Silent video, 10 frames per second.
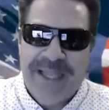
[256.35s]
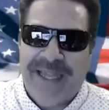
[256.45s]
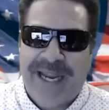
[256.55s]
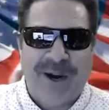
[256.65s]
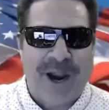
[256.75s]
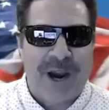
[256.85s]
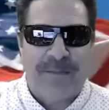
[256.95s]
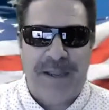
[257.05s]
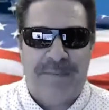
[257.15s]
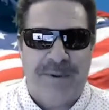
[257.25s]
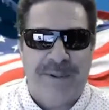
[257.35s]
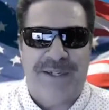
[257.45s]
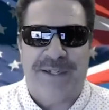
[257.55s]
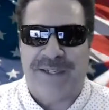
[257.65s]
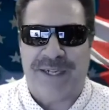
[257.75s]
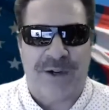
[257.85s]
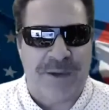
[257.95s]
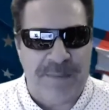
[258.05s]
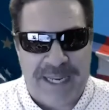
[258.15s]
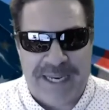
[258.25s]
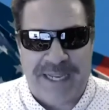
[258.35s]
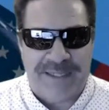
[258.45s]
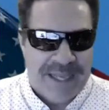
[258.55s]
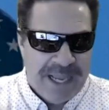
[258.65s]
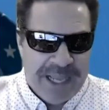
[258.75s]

There are people that just are comedians.